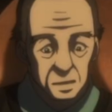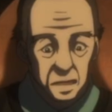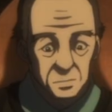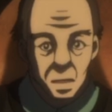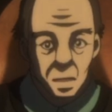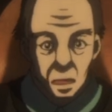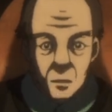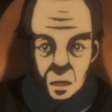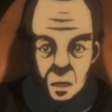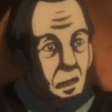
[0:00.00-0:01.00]
should be
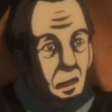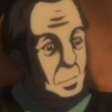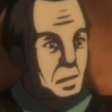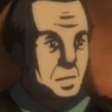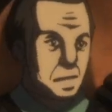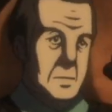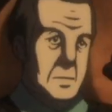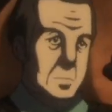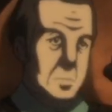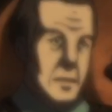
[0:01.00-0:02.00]
entirely
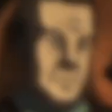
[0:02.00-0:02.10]
abolished.